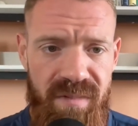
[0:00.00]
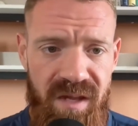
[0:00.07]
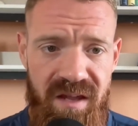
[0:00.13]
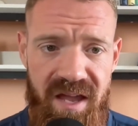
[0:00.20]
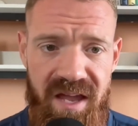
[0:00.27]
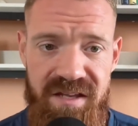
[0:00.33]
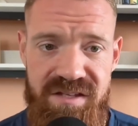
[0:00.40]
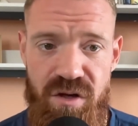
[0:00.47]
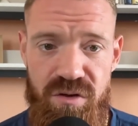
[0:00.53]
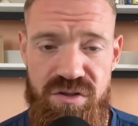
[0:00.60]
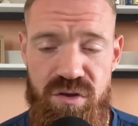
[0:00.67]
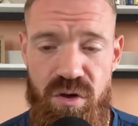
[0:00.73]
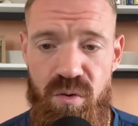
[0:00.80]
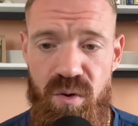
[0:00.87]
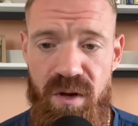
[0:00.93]
It's
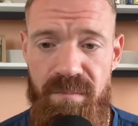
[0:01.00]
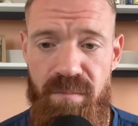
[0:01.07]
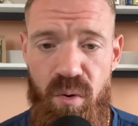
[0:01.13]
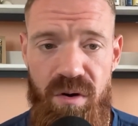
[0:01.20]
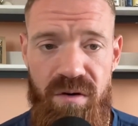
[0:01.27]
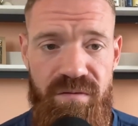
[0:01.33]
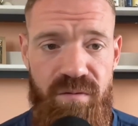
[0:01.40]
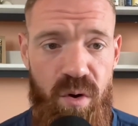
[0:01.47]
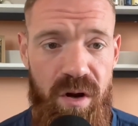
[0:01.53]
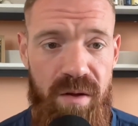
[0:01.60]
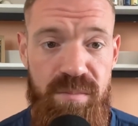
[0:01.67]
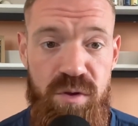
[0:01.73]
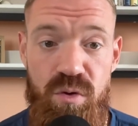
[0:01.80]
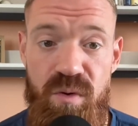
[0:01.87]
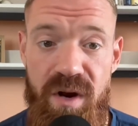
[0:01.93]
also important for
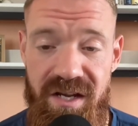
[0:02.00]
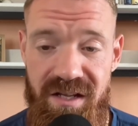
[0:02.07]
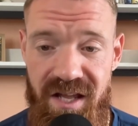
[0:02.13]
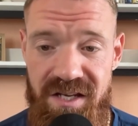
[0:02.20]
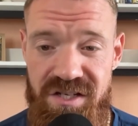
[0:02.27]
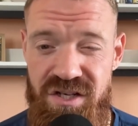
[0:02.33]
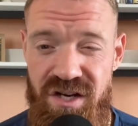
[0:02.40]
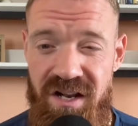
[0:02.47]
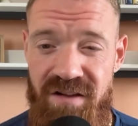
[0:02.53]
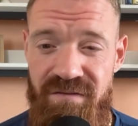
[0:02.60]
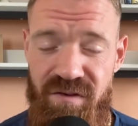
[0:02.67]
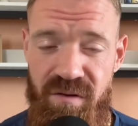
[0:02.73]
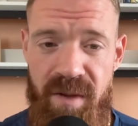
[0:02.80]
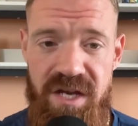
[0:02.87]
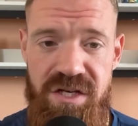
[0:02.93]
immune regulation and
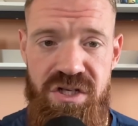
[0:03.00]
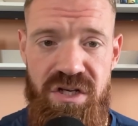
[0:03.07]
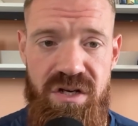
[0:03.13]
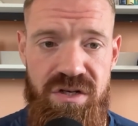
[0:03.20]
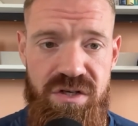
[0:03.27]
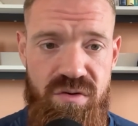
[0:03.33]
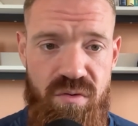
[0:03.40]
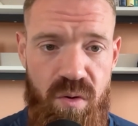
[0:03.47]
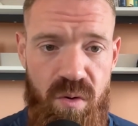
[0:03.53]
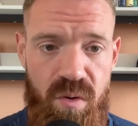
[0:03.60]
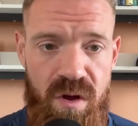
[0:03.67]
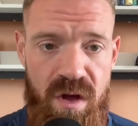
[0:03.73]
inflammation control.